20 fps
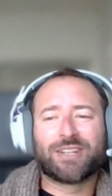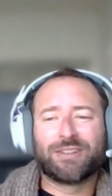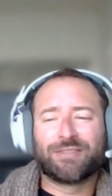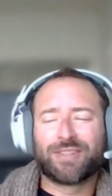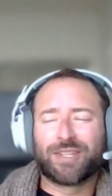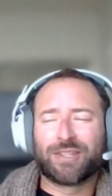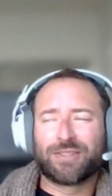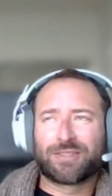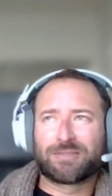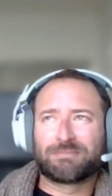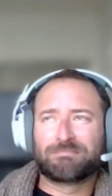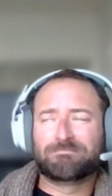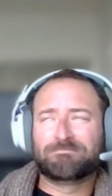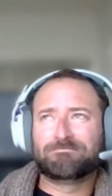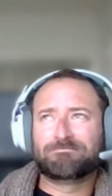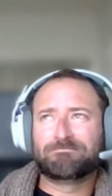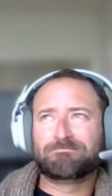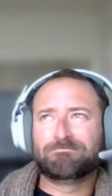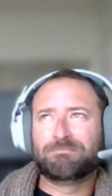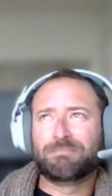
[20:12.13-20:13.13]
Of those
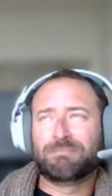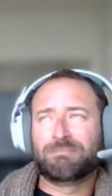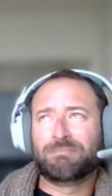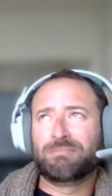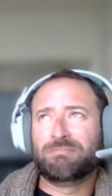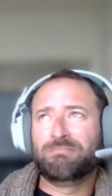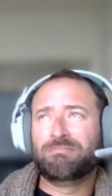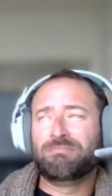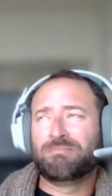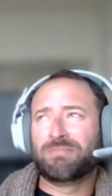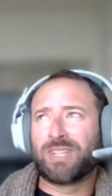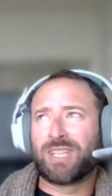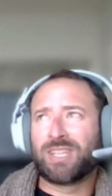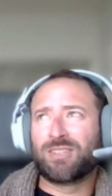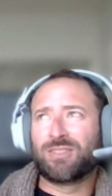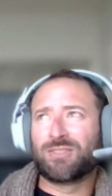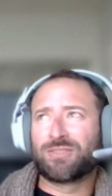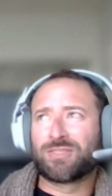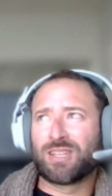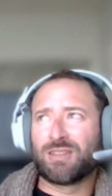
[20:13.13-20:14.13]
that
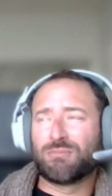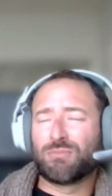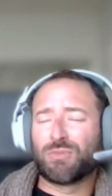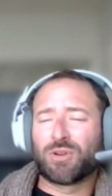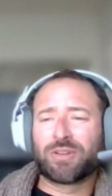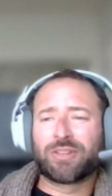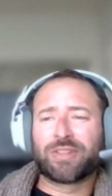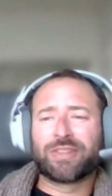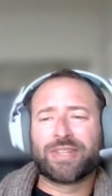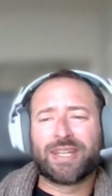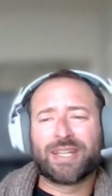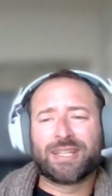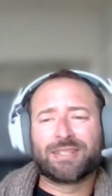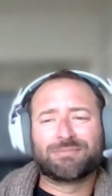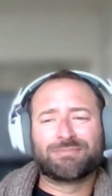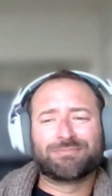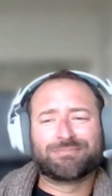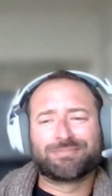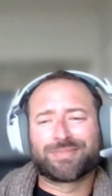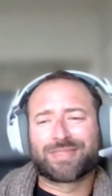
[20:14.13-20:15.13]
used it more than that,
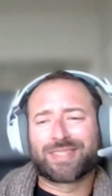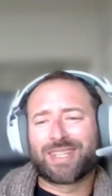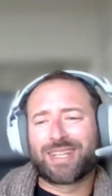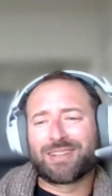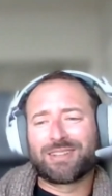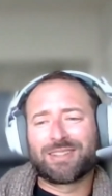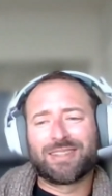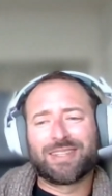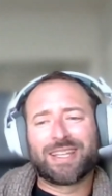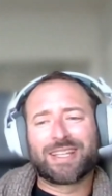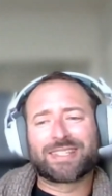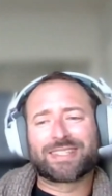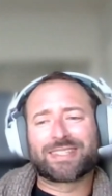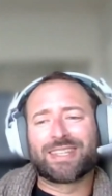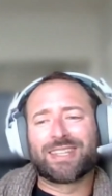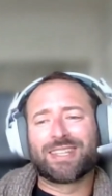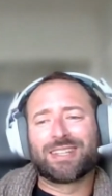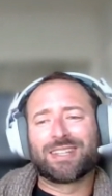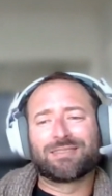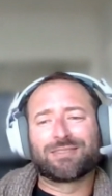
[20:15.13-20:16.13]
like less
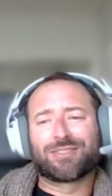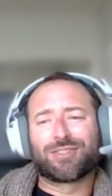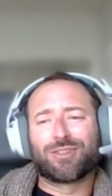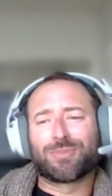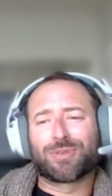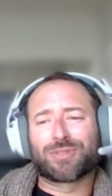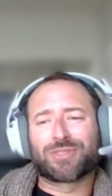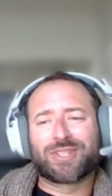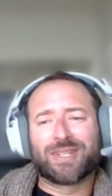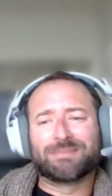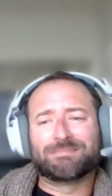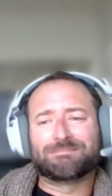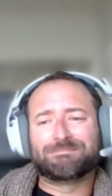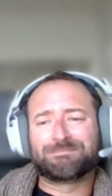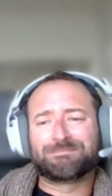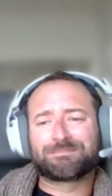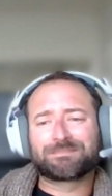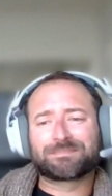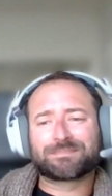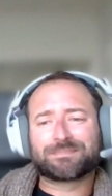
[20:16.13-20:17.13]
than 2%.
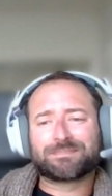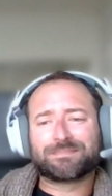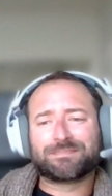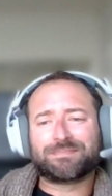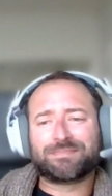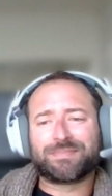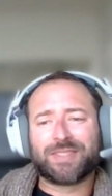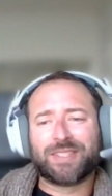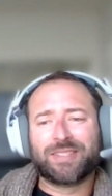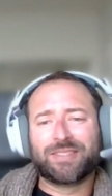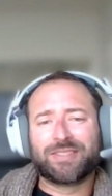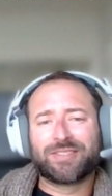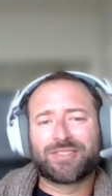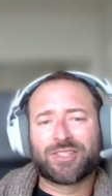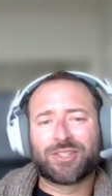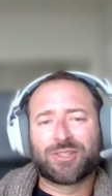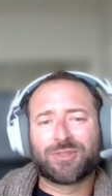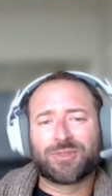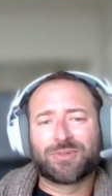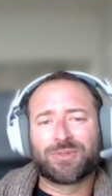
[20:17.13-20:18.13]

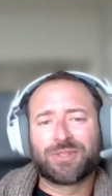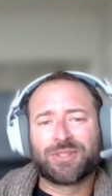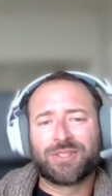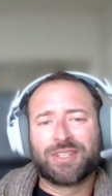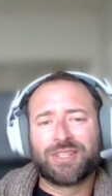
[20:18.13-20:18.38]
So